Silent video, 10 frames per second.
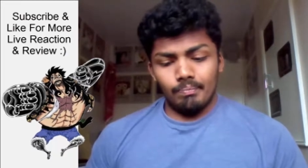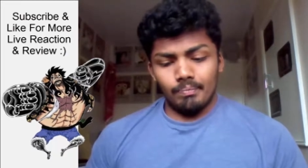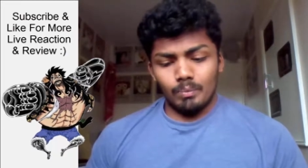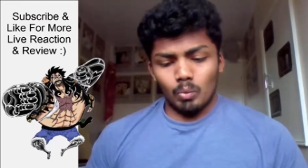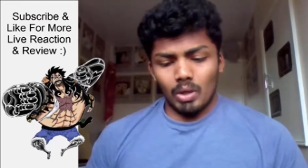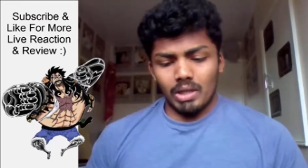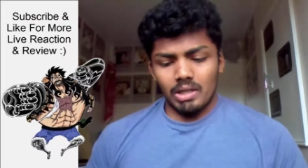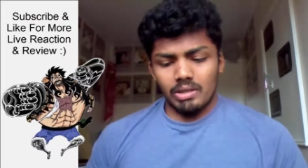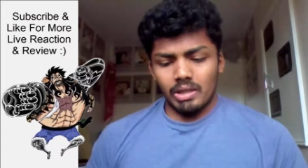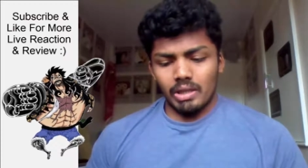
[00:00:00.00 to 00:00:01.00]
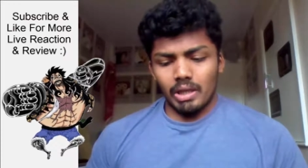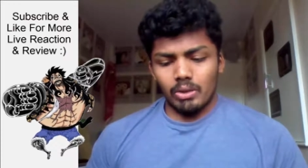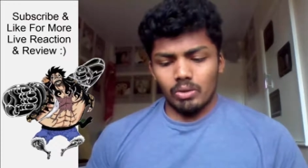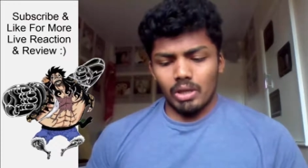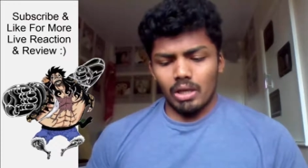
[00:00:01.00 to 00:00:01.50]
hmm, what else did they
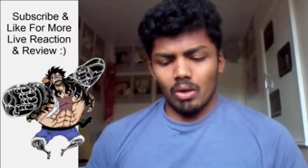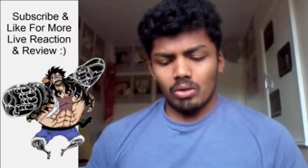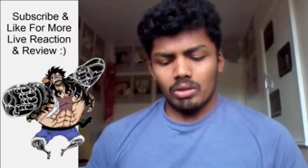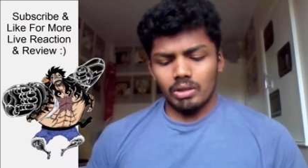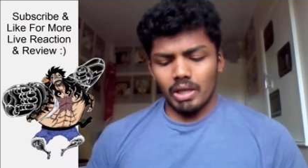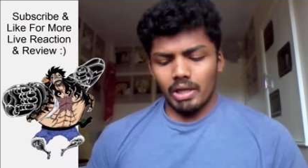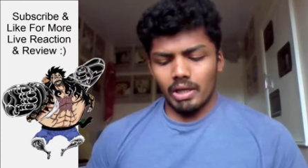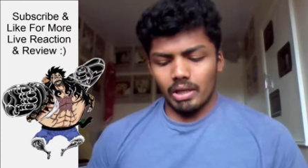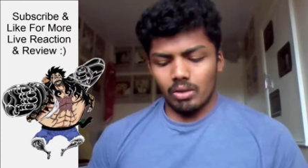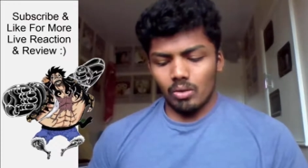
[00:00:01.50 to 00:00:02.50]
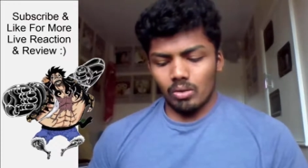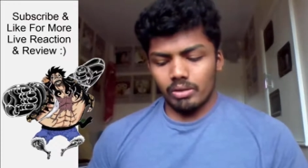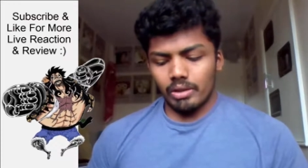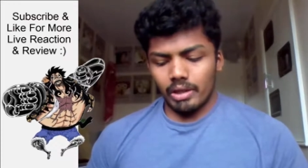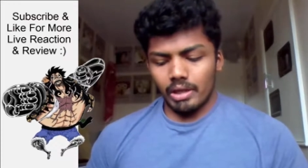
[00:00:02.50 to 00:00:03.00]
do they locked they called
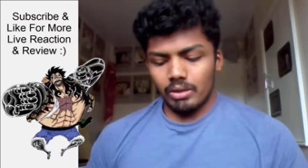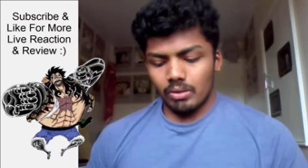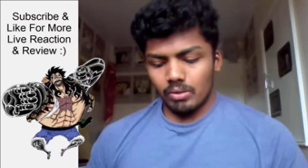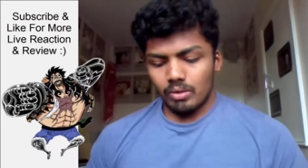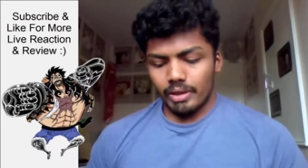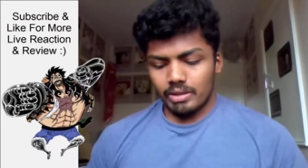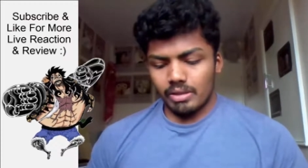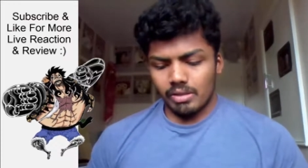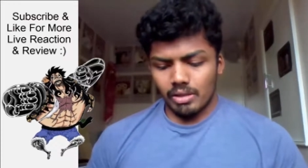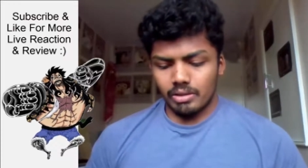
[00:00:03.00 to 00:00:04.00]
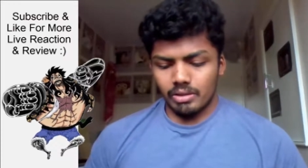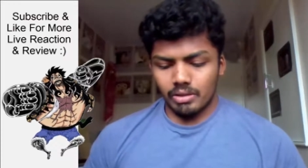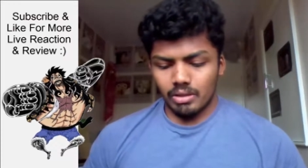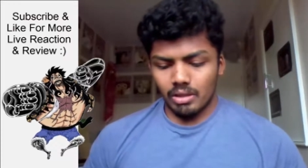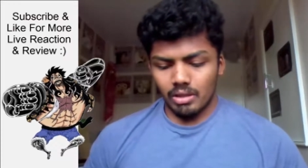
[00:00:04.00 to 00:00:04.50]
the radio etc
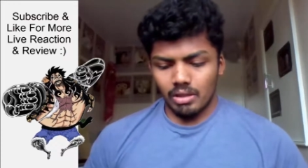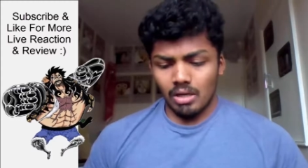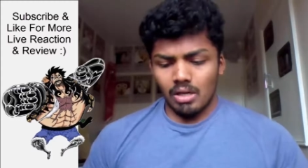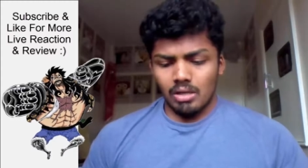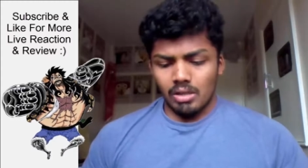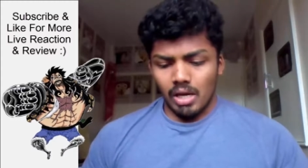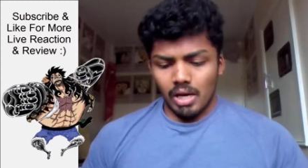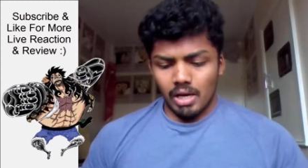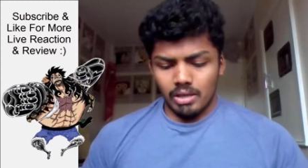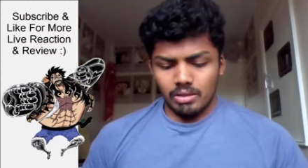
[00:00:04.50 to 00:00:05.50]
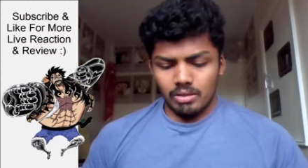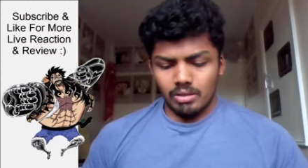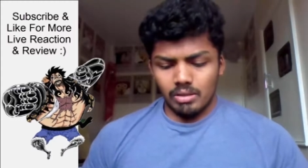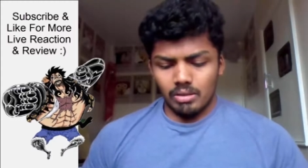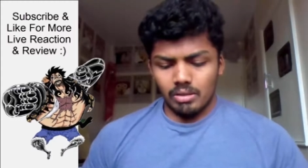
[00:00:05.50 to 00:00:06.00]
etc
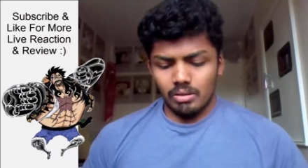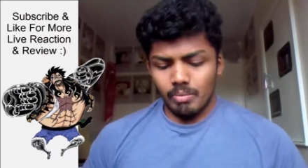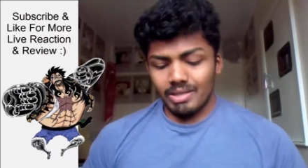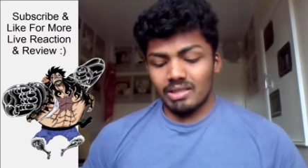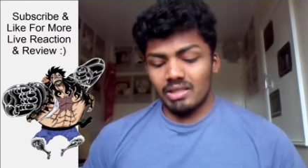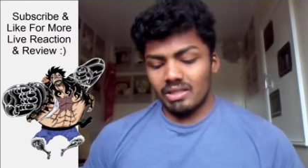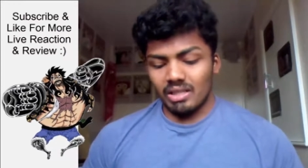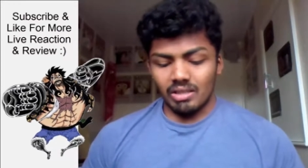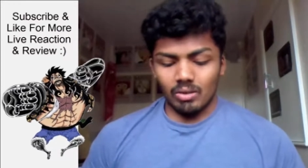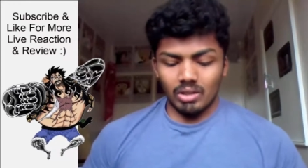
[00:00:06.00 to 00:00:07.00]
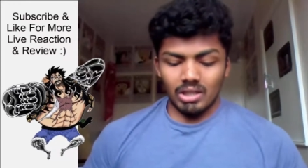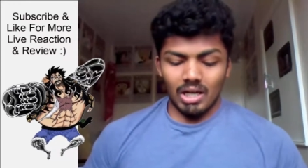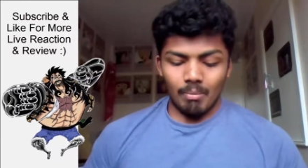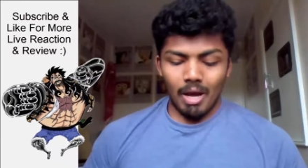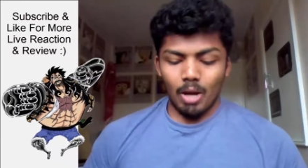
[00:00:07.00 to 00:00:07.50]
and basically Caesar gonna
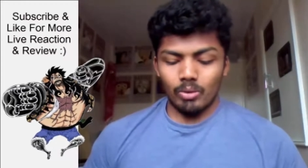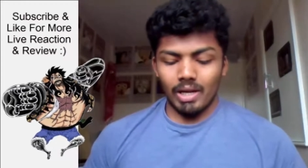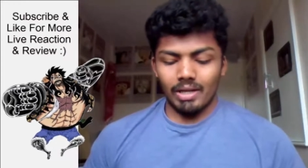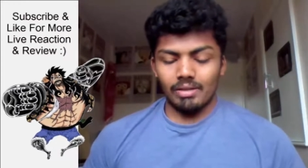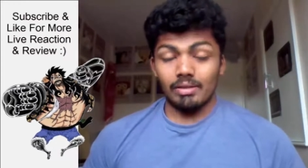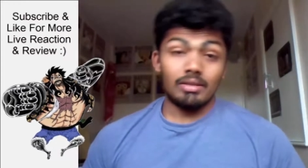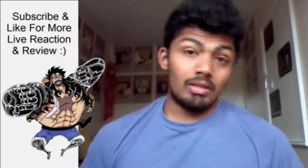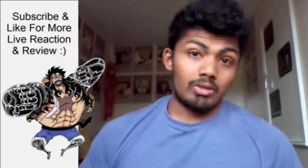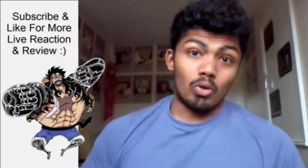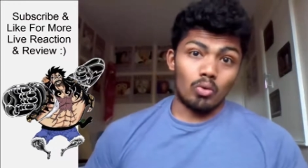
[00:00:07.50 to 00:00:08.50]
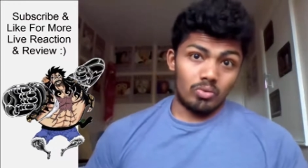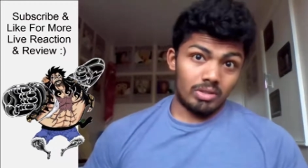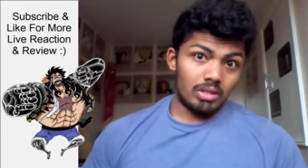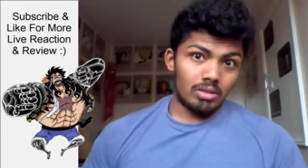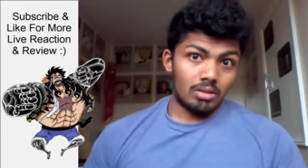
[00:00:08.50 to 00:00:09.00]
come out and it's not
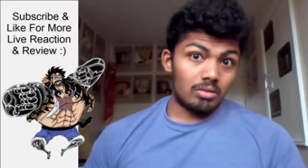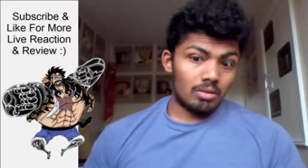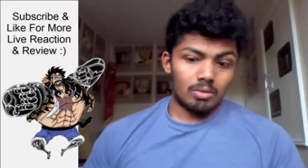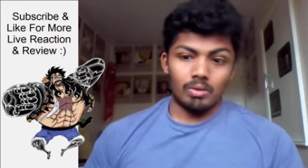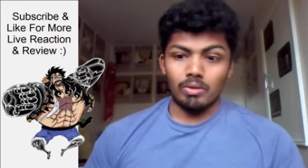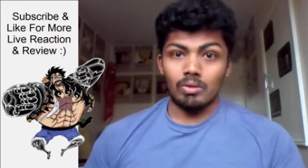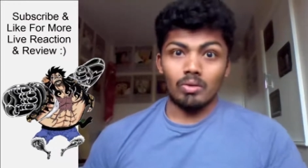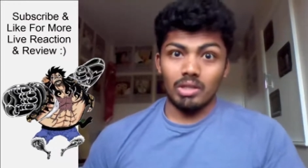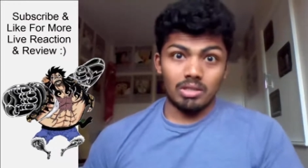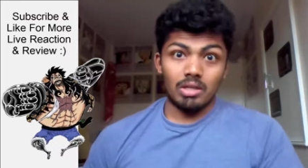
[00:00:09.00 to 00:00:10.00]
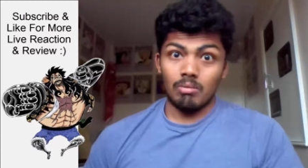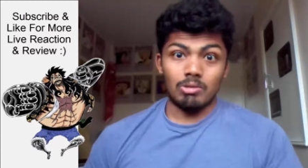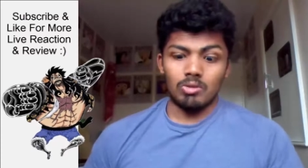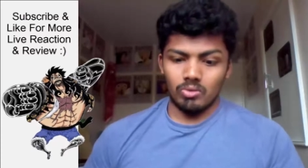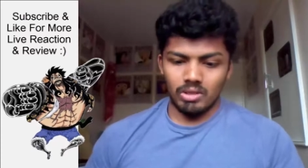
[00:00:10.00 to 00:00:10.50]
Caesar just so you know his name
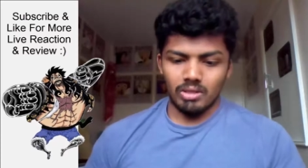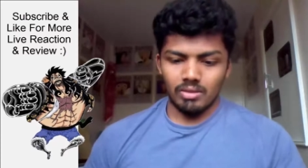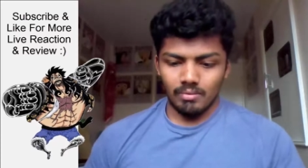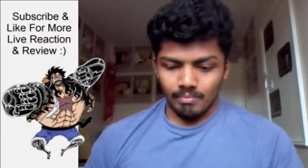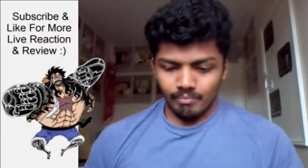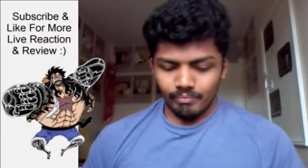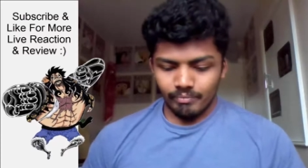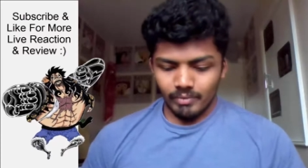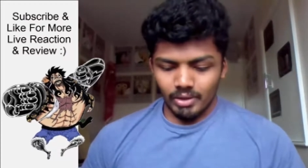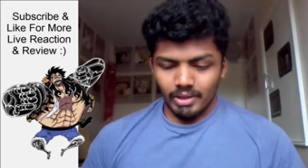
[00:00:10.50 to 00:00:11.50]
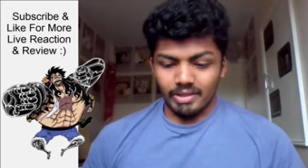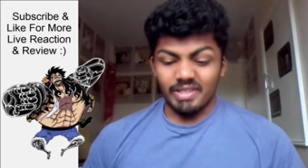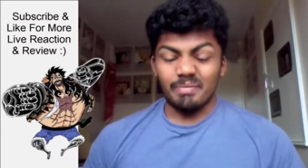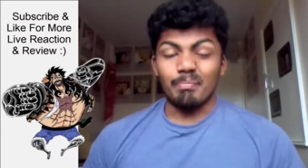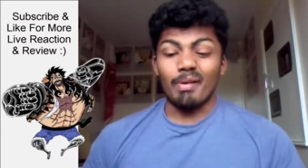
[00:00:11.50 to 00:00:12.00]
is not Caesar he's
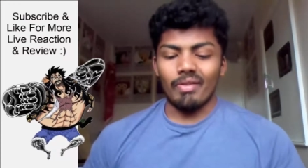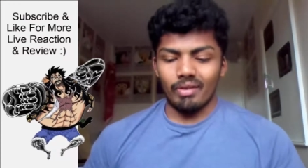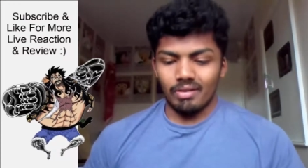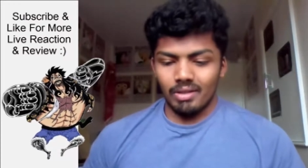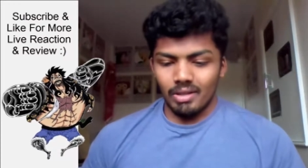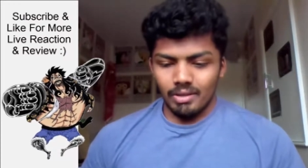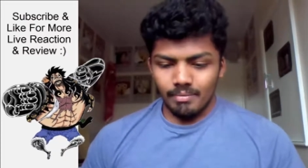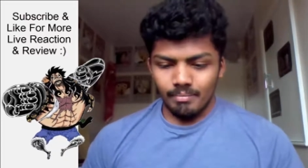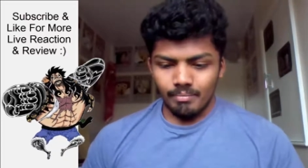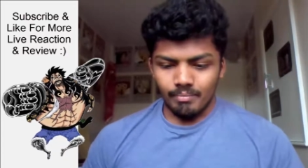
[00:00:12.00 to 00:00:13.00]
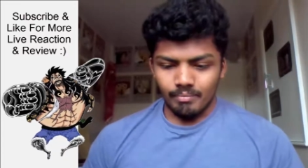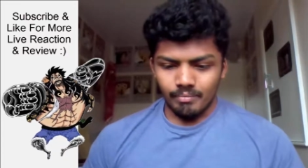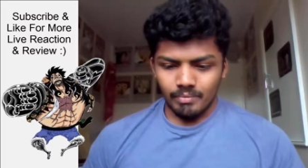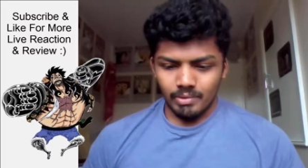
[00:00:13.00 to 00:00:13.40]
his brother hmm